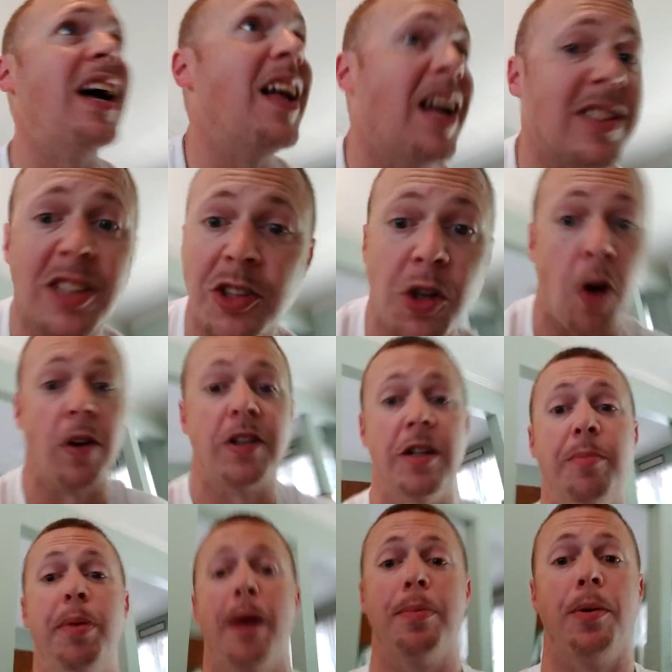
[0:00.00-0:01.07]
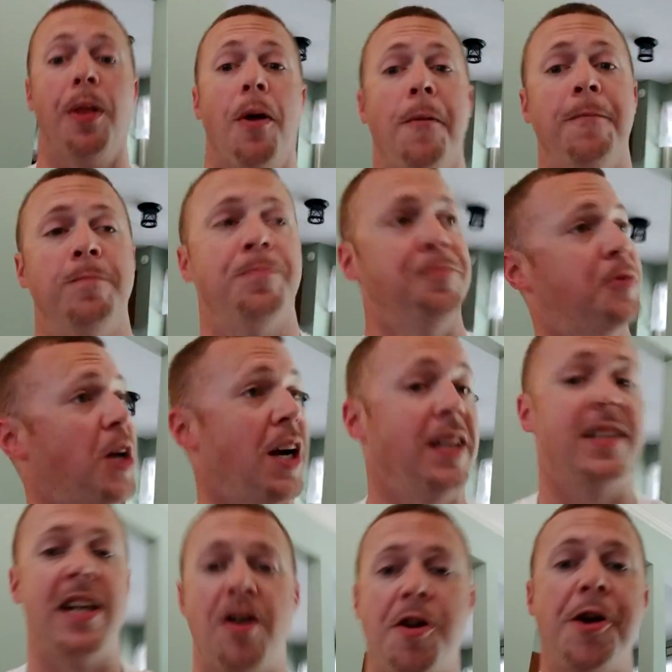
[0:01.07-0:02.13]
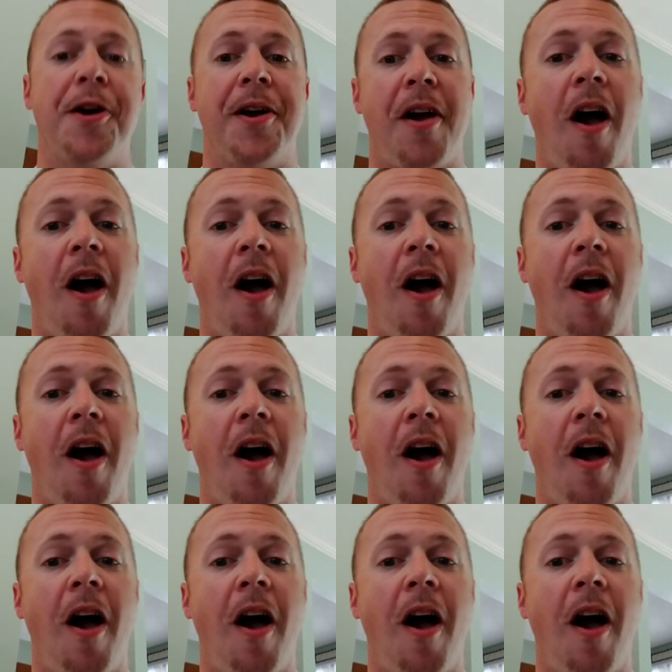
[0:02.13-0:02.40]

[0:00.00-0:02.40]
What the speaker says: That's a darn good pepper though, I'm trying to tell you.